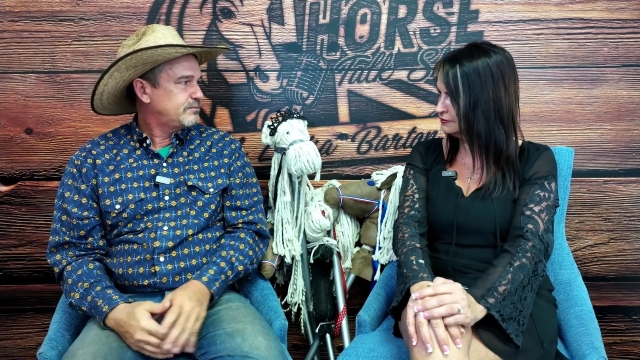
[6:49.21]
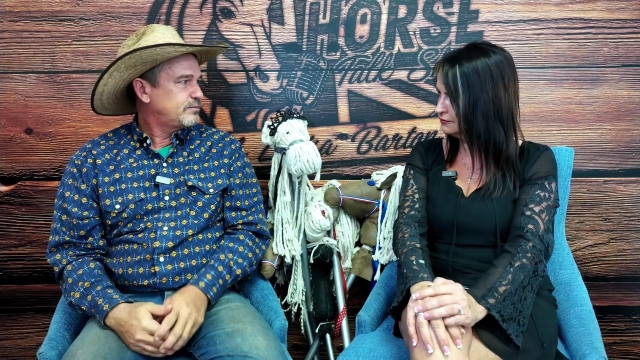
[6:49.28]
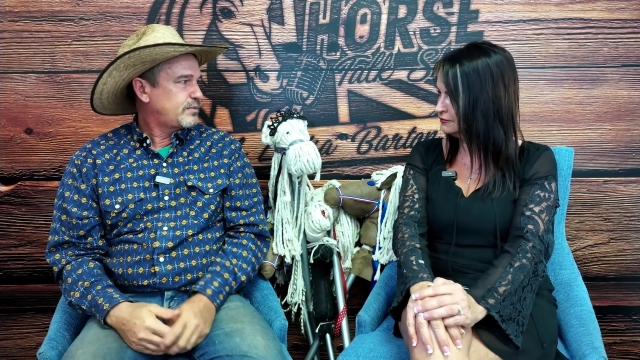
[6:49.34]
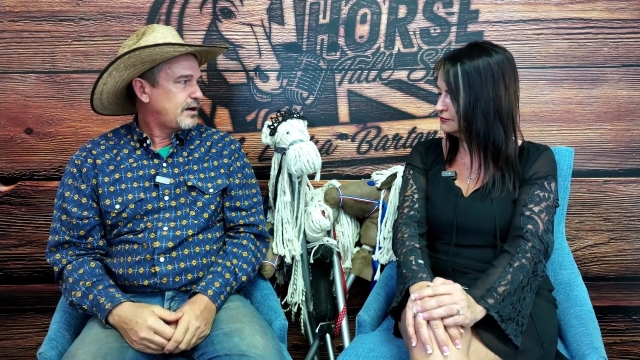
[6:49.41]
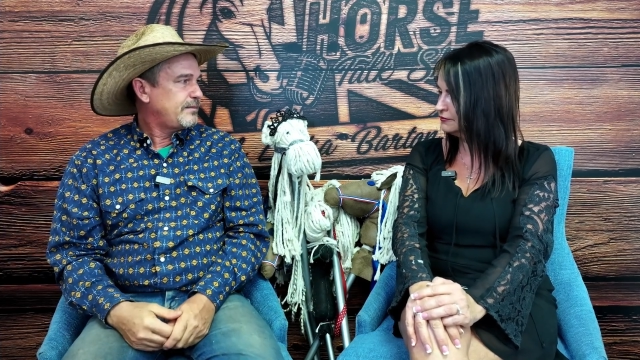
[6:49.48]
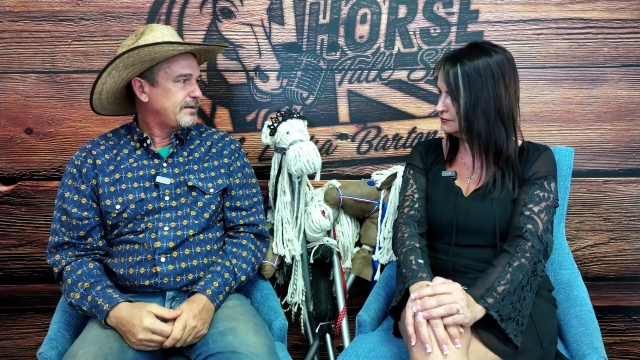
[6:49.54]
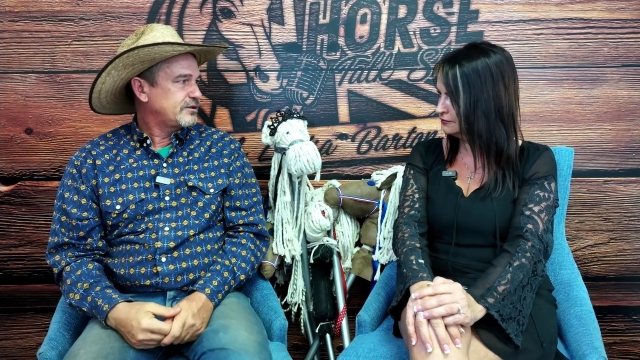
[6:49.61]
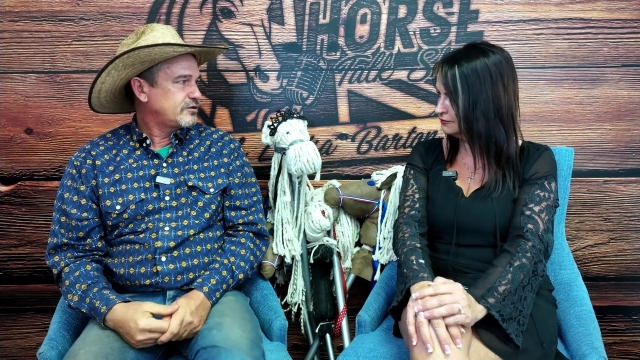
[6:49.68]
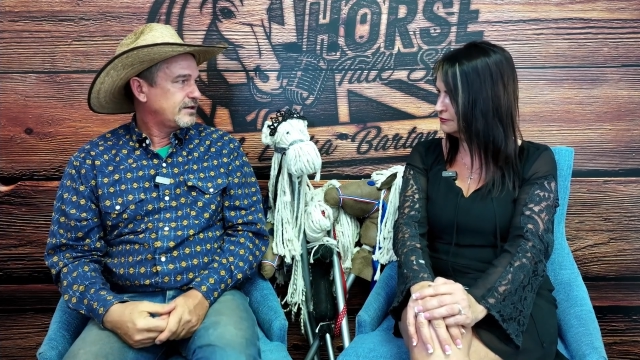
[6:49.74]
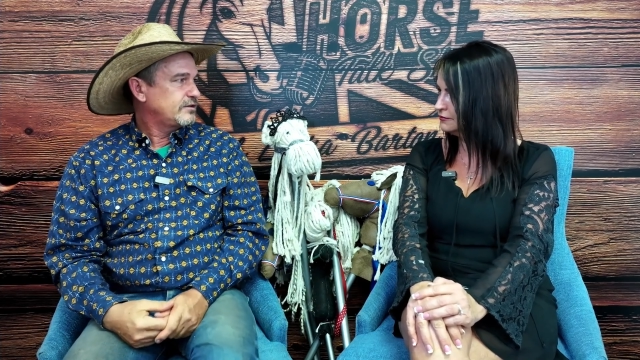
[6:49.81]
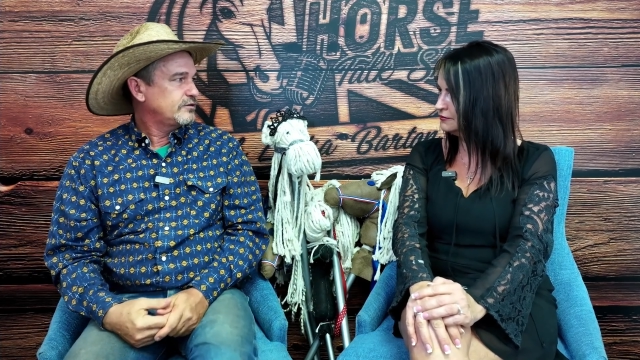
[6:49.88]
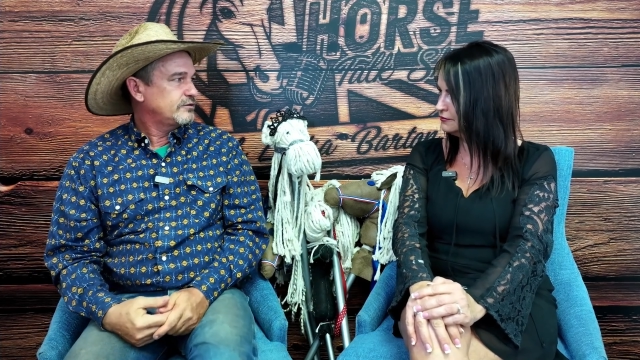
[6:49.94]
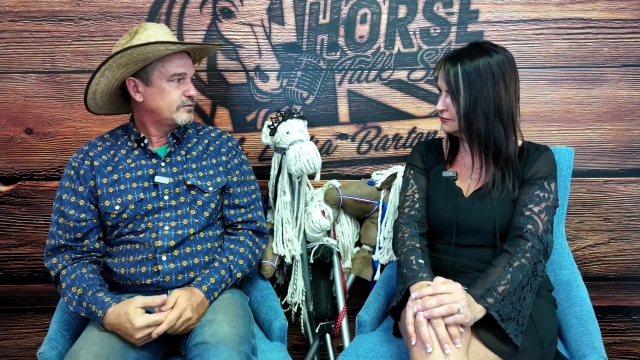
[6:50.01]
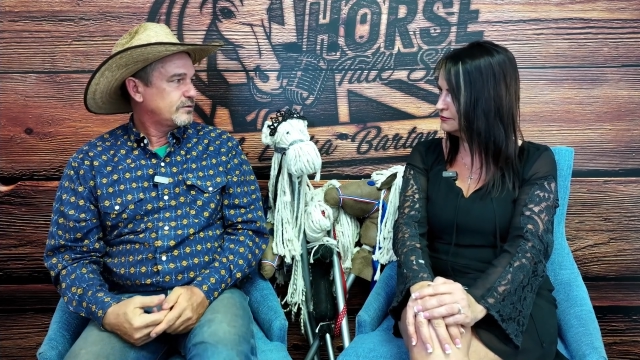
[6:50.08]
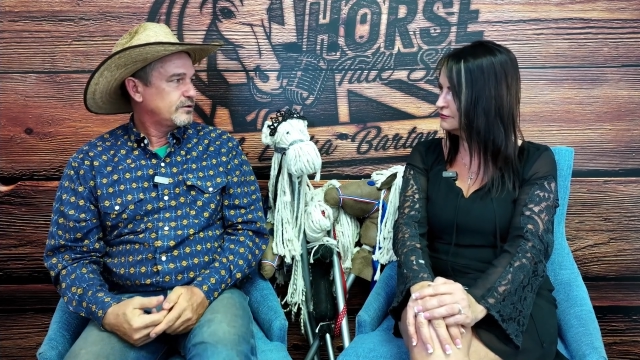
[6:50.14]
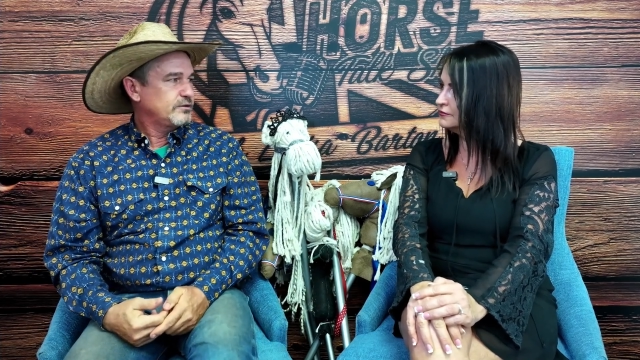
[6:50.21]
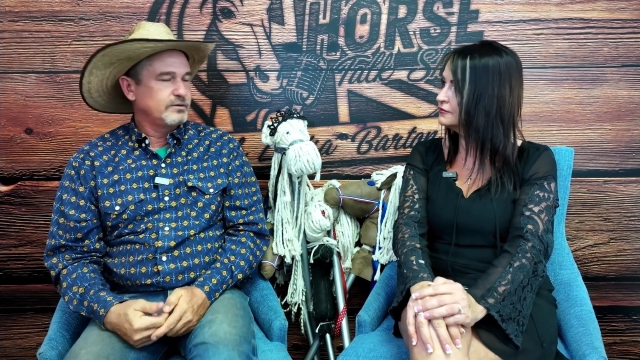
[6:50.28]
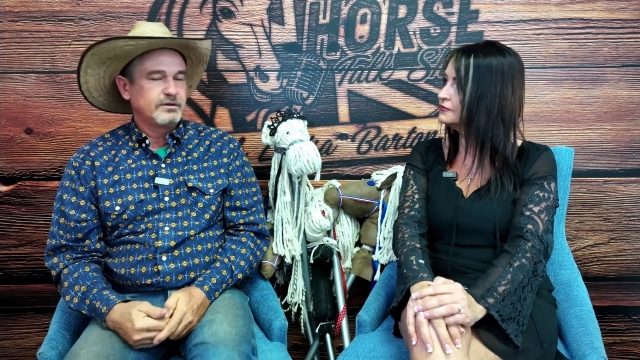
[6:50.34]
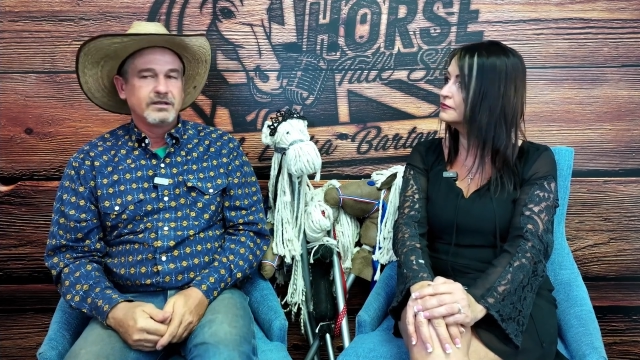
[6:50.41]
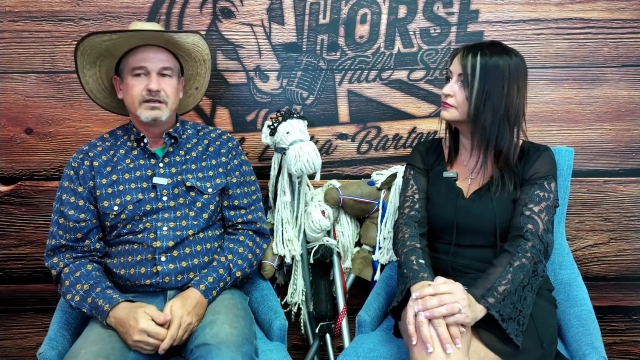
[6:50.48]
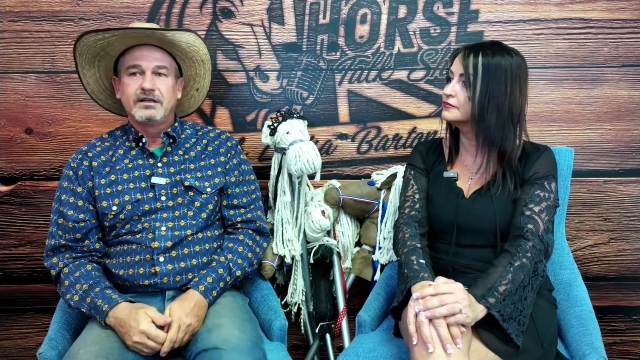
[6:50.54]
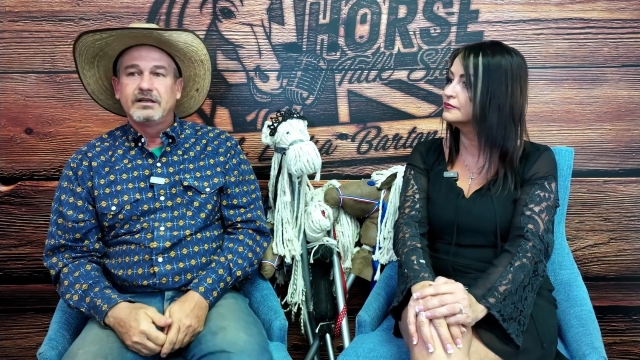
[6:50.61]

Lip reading: brought my trailer through,